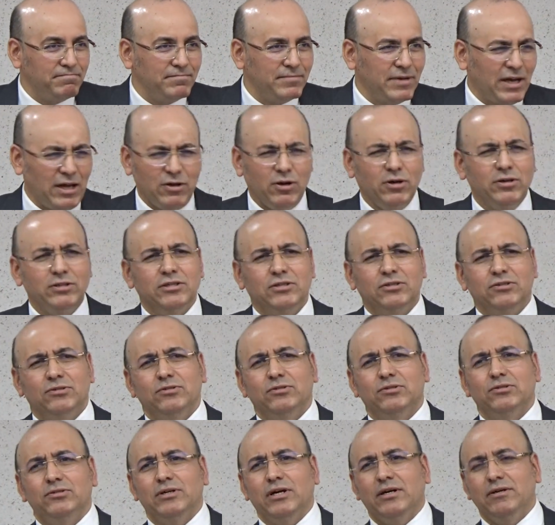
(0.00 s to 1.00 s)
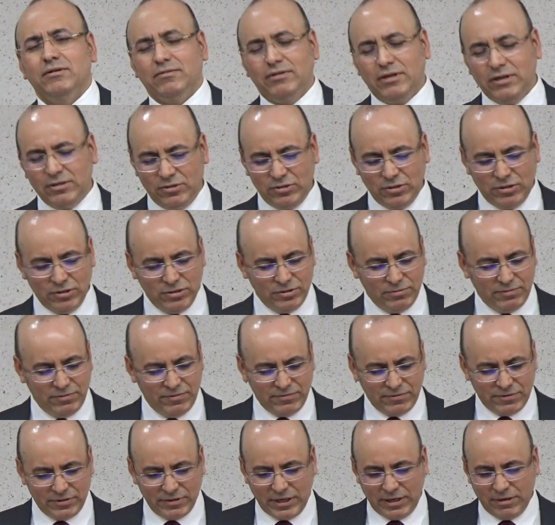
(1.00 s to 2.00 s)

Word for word: I'm honest to you. I, I told you before.